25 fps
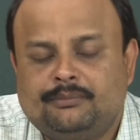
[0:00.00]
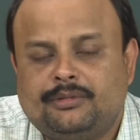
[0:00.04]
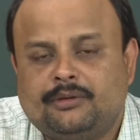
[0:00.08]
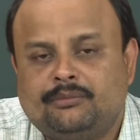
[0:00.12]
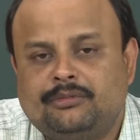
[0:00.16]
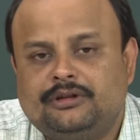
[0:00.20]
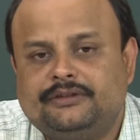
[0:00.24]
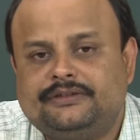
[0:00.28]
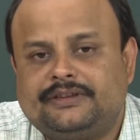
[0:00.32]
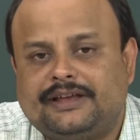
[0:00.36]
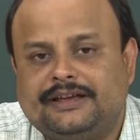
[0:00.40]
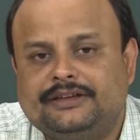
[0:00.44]

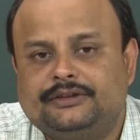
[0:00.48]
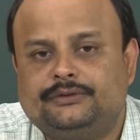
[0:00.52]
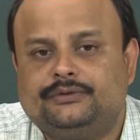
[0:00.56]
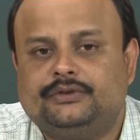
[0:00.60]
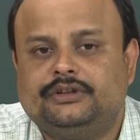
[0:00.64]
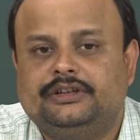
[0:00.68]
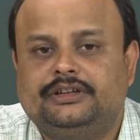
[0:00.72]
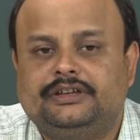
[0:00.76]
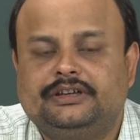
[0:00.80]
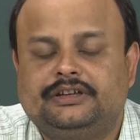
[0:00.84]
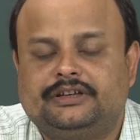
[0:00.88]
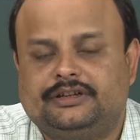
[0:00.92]
bubble size
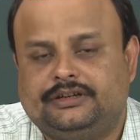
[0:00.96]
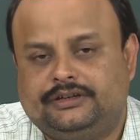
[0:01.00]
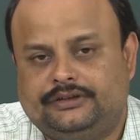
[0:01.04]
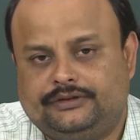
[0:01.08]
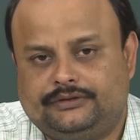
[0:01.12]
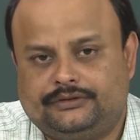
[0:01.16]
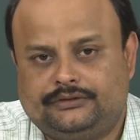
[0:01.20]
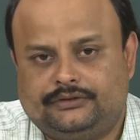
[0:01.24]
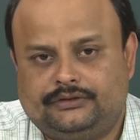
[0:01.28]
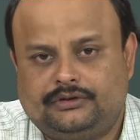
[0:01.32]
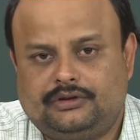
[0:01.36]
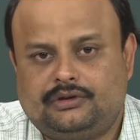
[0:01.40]
will
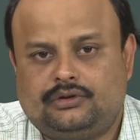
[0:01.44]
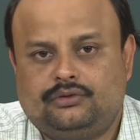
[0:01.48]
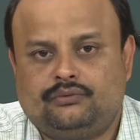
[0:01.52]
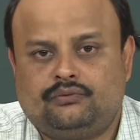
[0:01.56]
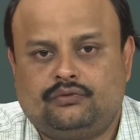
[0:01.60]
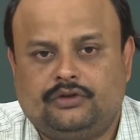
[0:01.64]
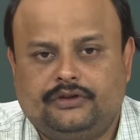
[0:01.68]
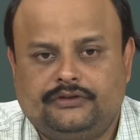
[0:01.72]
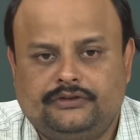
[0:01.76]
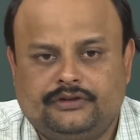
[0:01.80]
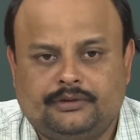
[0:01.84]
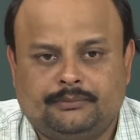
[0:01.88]
increase. Now
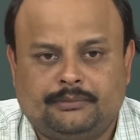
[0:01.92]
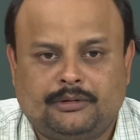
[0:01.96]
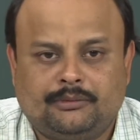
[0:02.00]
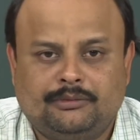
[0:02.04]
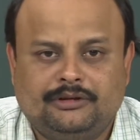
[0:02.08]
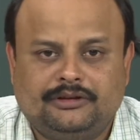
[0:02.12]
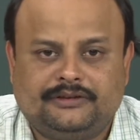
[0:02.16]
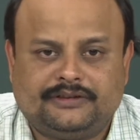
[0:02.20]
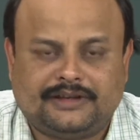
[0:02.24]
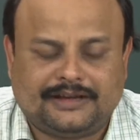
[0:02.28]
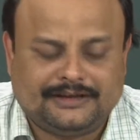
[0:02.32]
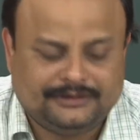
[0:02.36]
once the
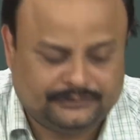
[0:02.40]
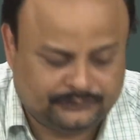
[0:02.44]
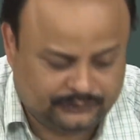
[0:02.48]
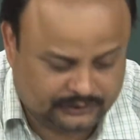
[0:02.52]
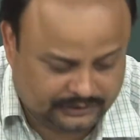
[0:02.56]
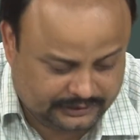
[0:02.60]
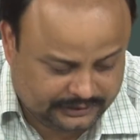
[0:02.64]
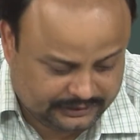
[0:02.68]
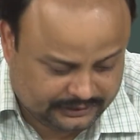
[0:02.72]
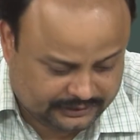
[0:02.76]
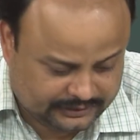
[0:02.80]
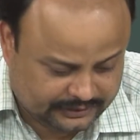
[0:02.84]
bubble size
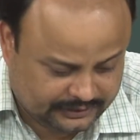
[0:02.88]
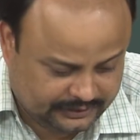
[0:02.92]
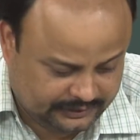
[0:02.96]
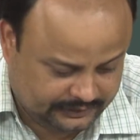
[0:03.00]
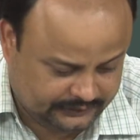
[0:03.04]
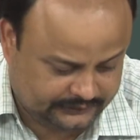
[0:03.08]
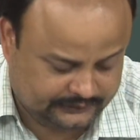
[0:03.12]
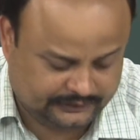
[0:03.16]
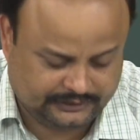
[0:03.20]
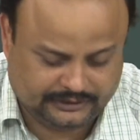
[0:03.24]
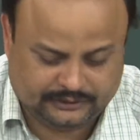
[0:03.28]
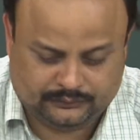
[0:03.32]
will
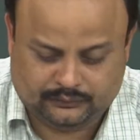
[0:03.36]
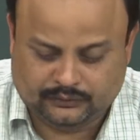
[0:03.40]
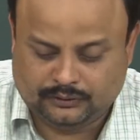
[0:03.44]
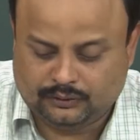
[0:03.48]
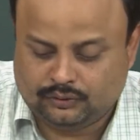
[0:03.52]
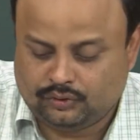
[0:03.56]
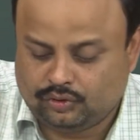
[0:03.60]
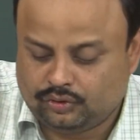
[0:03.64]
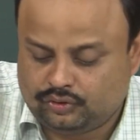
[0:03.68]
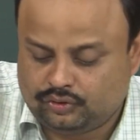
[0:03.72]
increase, it will go